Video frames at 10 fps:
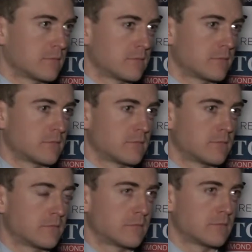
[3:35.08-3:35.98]

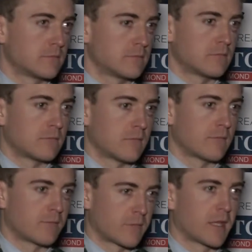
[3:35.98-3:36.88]

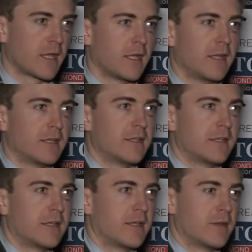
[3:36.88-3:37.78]

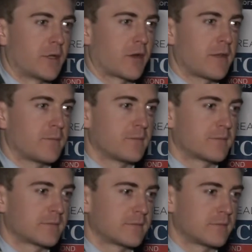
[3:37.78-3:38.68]

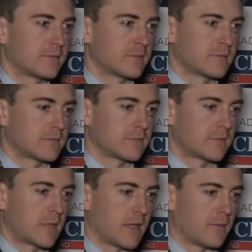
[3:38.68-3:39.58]

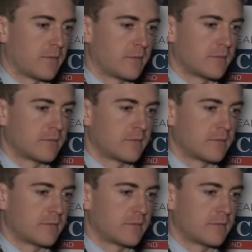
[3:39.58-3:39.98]
The person shown says nothing.